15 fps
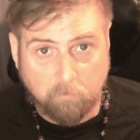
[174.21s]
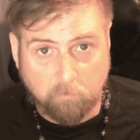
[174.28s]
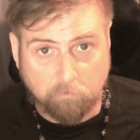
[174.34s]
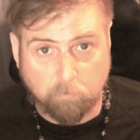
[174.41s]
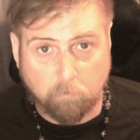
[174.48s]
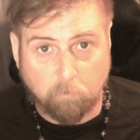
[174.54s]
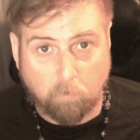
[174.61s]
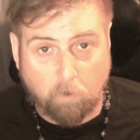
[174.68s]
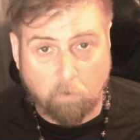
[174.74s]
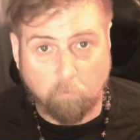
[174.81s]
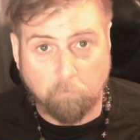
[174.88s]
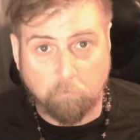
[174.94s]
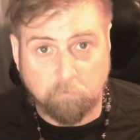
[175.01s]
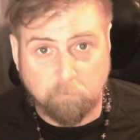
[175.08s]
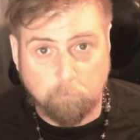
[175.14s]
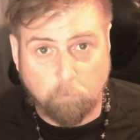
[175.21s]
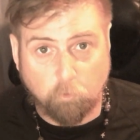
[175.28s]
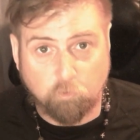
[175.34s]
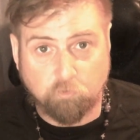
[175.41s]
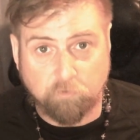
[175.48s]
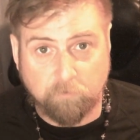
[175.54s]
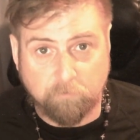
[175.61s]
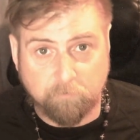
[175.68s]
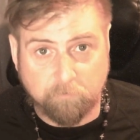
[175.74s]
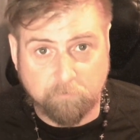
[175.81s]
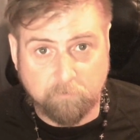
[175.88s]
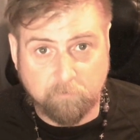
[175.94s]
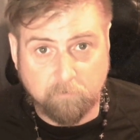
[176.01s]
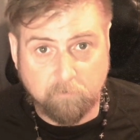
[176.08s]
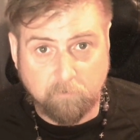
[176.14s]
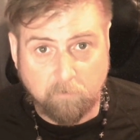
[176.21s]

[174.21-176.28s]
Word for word: So all those emotions